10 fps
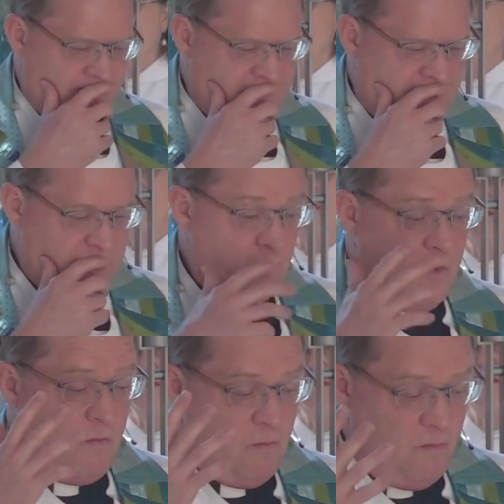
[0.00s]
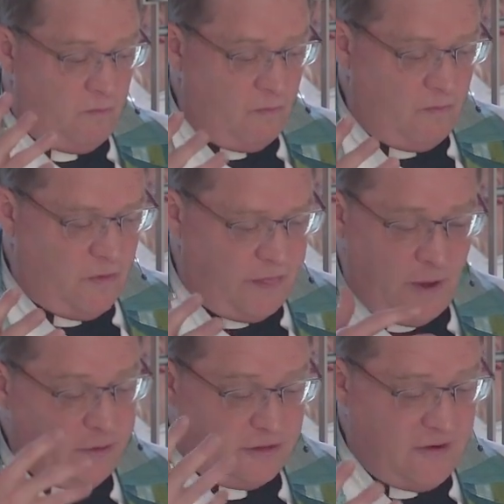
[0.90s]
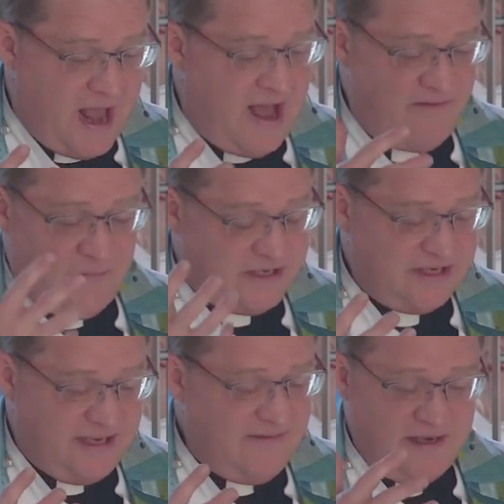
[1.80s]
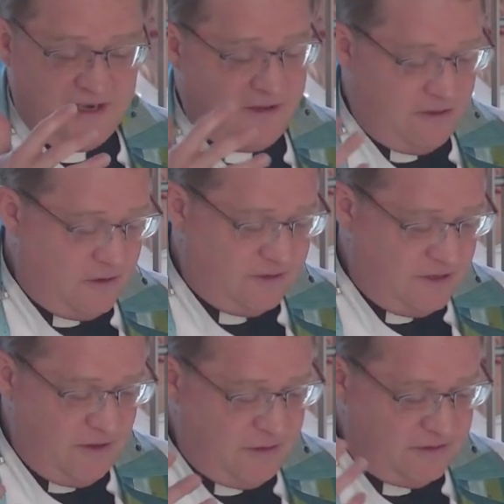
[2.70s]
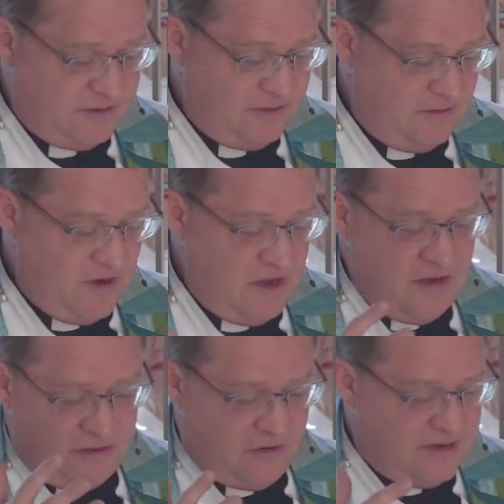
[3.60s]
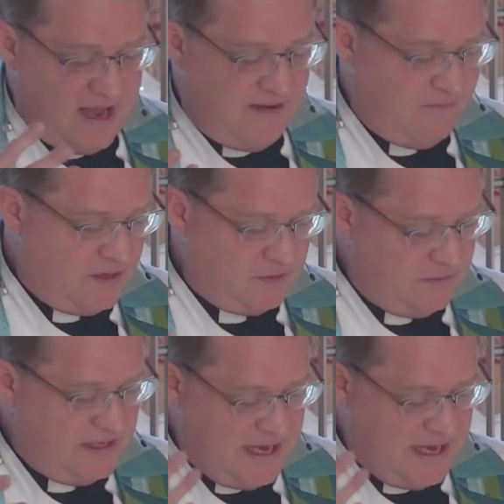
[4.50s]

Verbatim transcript: and to those who have much is given, and to, to, those who don't have much will be taken